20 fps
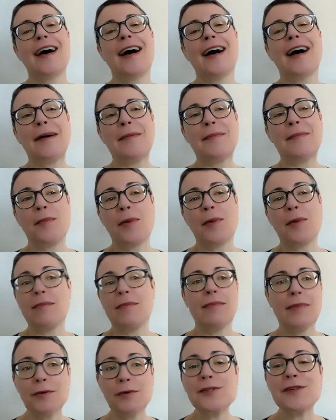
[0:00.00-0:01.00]
what
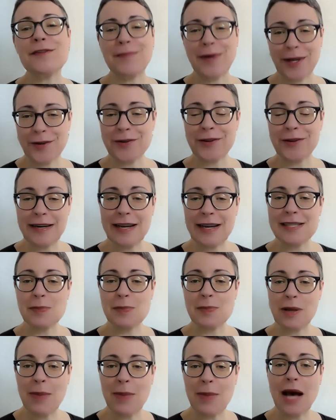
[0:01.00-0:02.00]
most of my career has
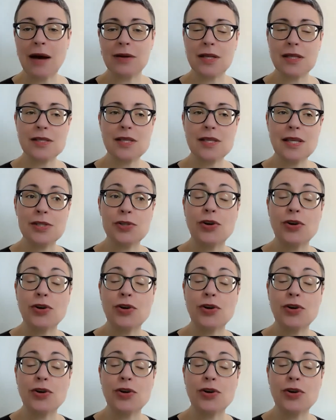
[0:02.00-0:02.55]
been about is